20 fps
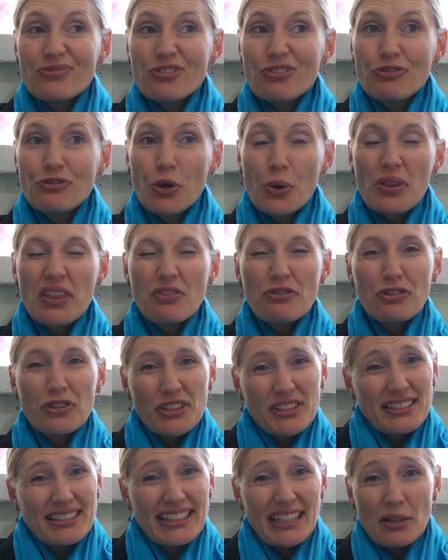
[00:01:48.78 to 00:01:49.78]
for the
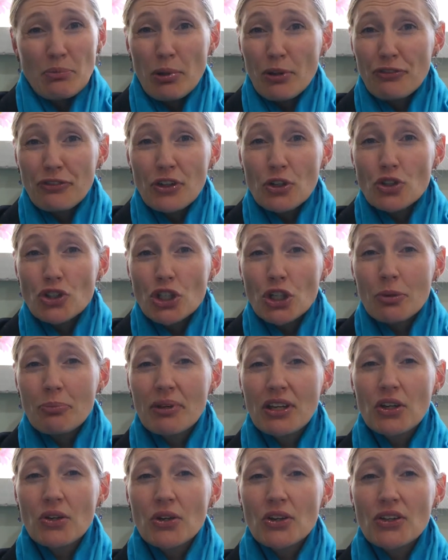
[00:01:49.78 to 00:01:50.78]
foreseeable future,
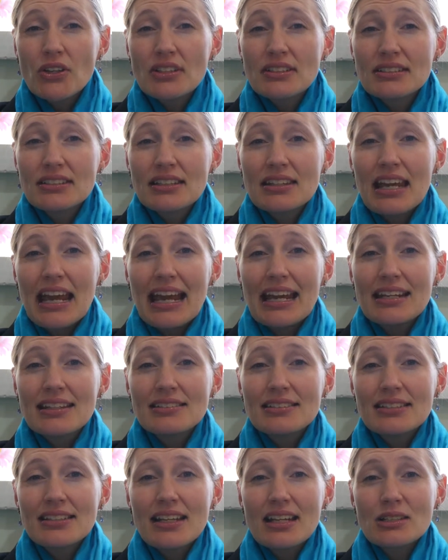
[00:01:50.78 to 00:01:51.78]
because the
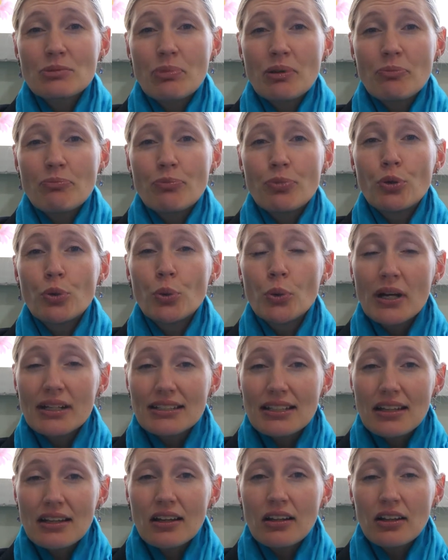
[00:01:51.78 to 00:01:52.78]
ANC has been
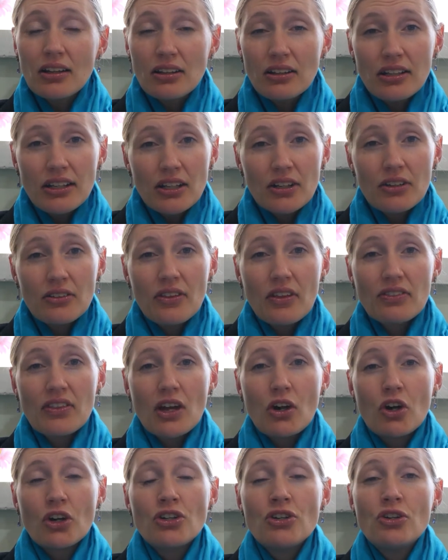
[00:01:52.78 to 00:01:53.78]
pretty clear that they
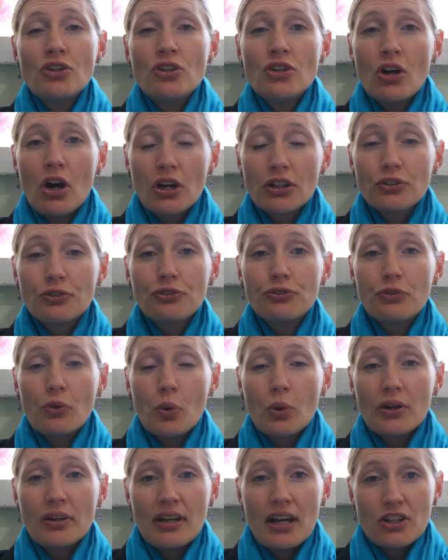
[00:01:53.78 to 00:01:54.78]
are not
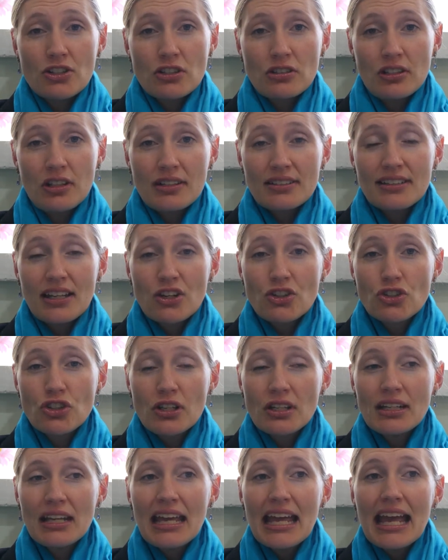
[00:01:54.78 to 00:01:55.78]
for
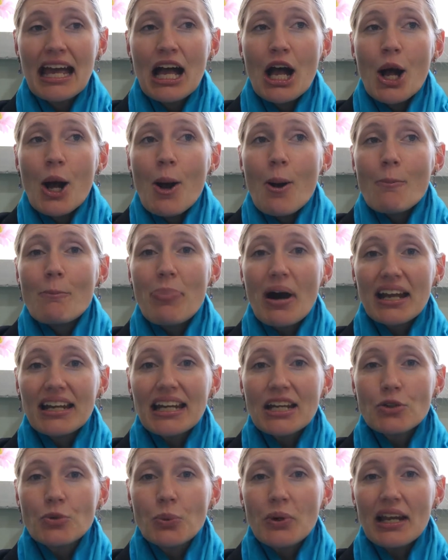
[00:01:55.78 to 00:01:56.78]
nationalisation.
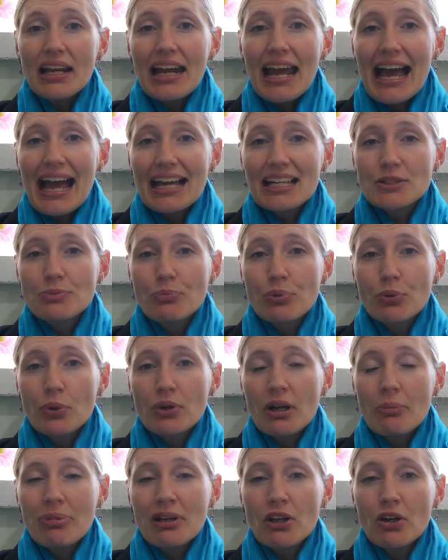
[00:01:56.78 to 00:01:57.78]
But it really has
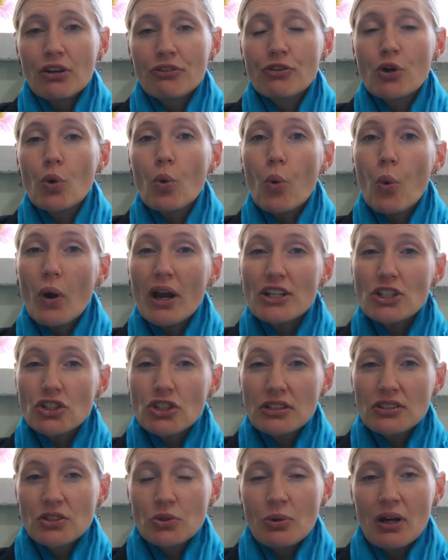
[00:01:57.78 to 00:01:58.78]
brought up a lot of
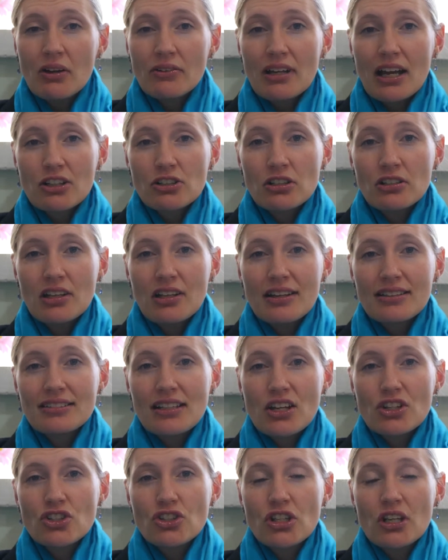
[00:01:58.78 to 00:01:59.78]
questions around
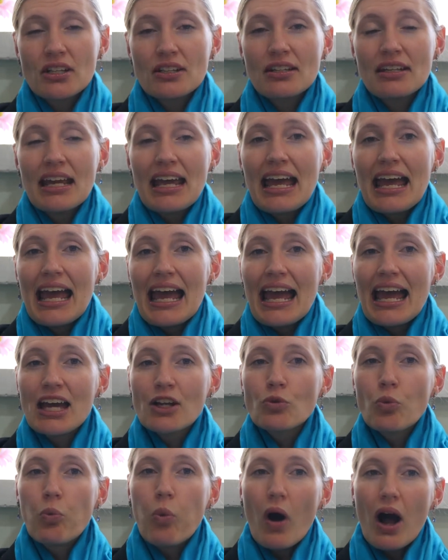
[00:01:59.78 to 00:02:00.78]
nationalisation
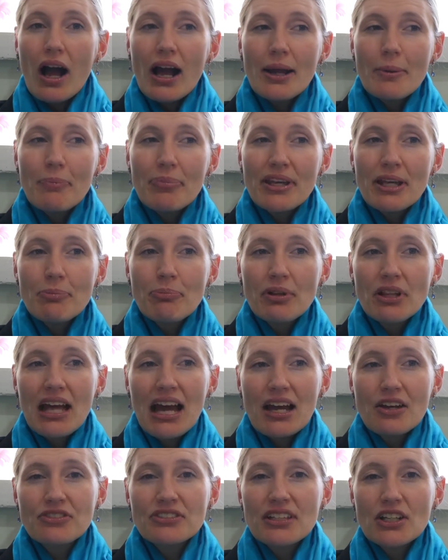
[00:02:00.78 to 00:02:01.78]
and why people
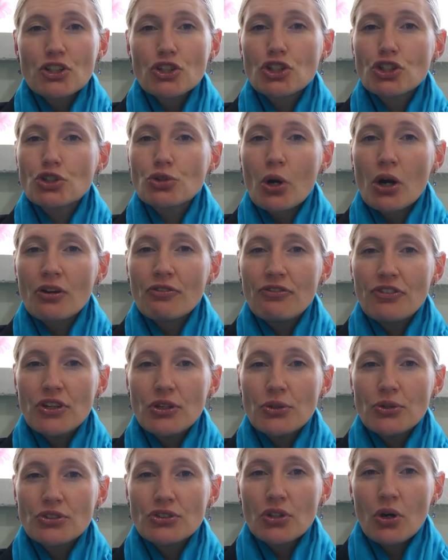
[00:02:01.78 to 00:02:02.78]
have such strong
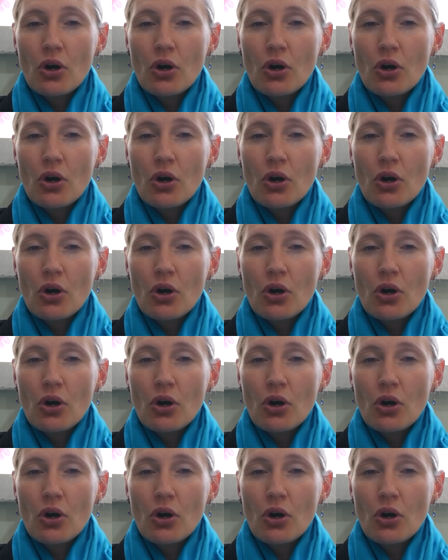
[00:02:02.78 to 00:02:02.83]
views